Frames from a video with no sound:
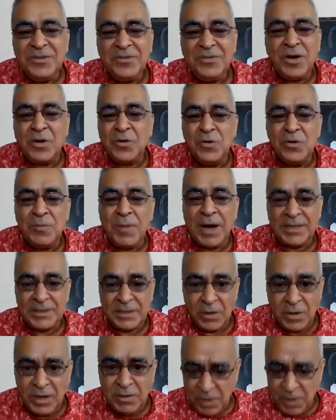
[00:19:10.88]
You are Hanuman.
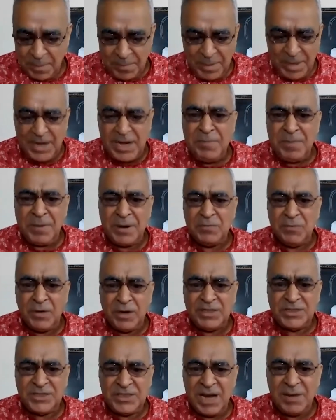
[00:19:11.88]
So, oh, I'm a leaper.
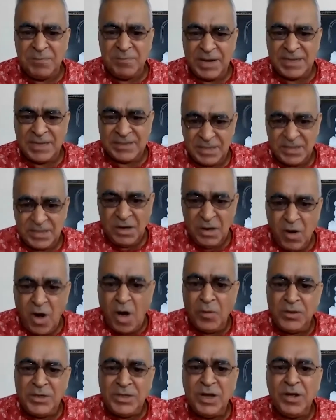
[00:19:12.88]
What shameless.
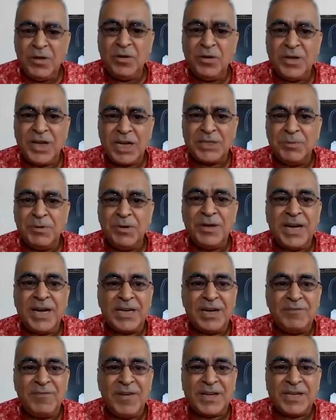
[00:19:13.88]
How dare you touch me? You'll get
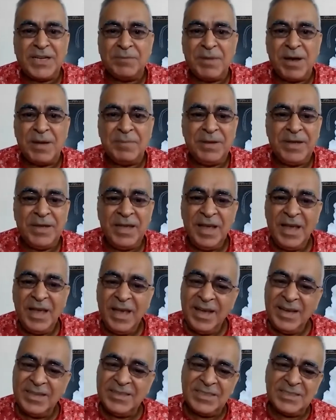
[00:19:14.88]
infected by me.
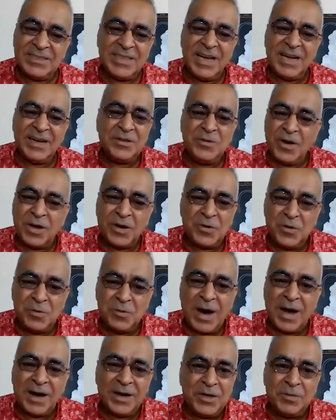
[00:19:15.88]
He said, sir, you are
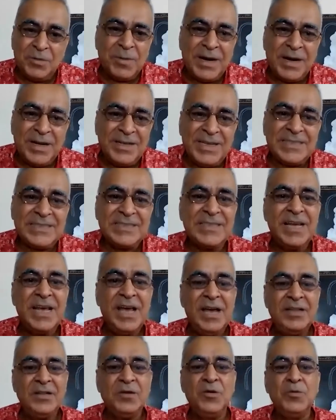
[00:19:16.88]
Hanuman.
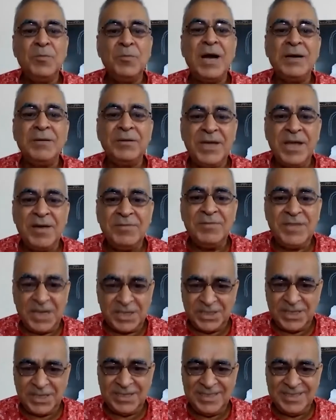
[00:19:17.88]
Hanuman gave
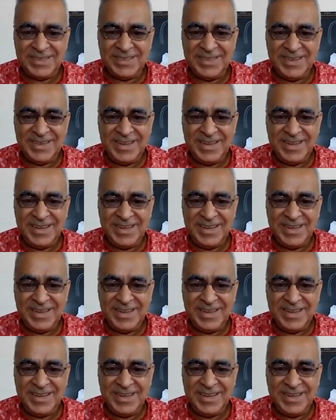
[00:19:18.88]
darshan.